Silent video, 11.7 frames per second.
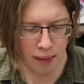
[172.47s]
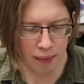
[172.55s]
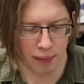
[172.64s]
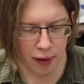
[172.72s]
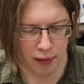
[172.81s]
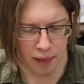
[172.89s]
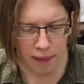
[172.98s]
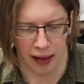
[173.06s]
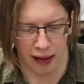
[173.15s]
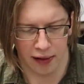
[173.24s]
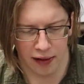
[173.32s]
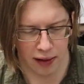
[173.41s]
Both of
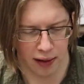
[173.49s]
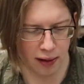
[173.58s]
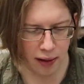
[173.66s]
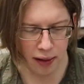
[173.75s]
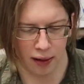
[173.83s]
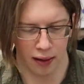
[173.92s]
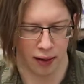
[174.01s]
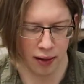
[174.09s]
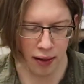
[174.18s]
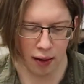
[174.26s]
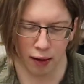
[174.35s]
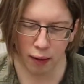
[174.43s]
these
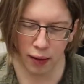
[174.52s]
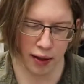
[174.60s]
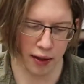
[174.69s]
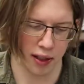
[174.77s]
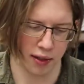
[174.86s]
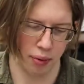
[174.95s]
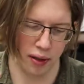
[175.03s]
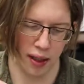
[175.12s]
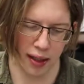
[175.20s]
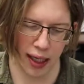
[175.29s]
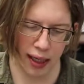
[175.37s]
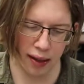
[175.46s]
are going to just
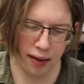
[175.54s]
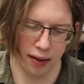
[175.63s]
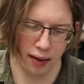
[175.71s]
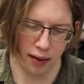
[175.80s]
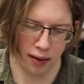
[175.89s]
plug in,